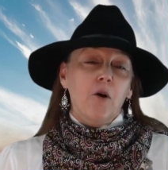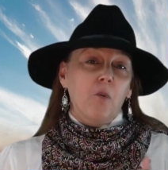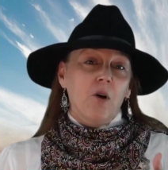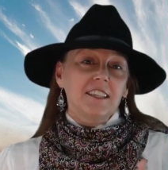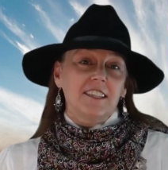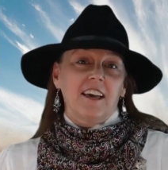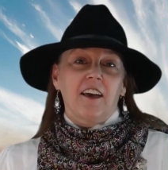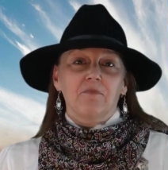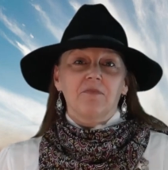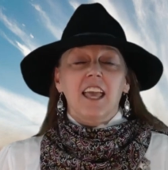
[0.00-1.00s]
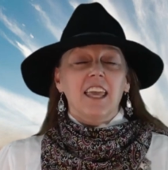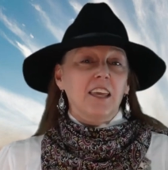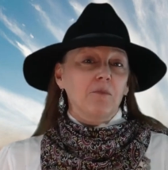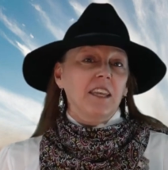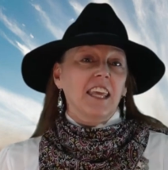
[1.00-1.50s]
One time, he
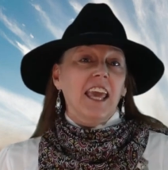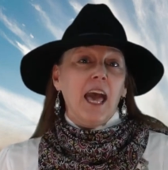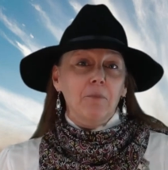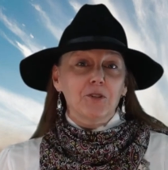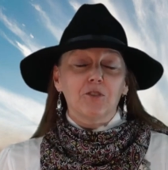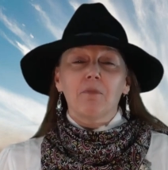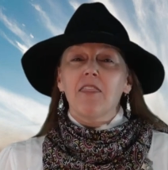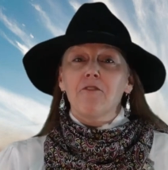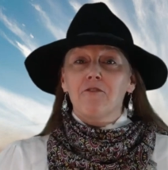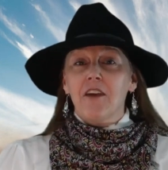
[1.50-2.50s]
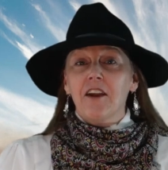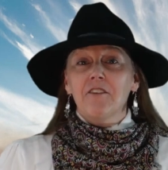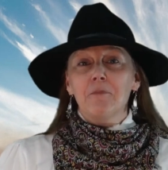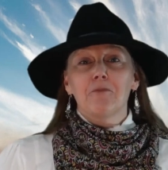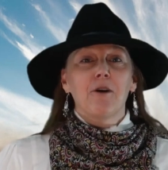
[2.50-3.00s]
had been captured by the
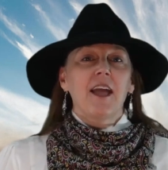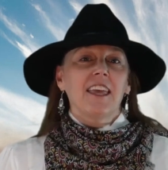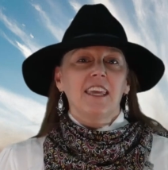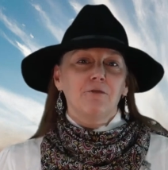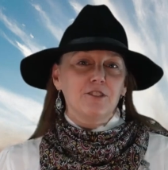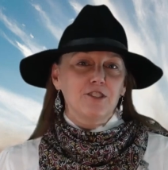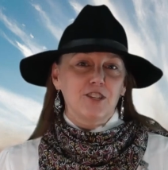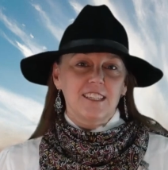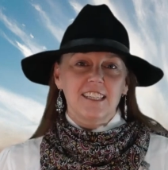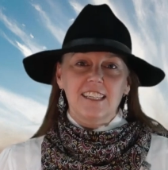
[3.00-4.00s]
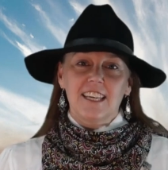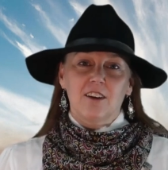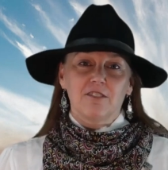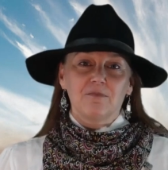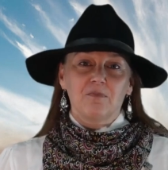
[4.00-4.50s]
very prey he was chasing
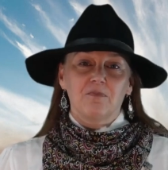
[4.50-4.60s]
down.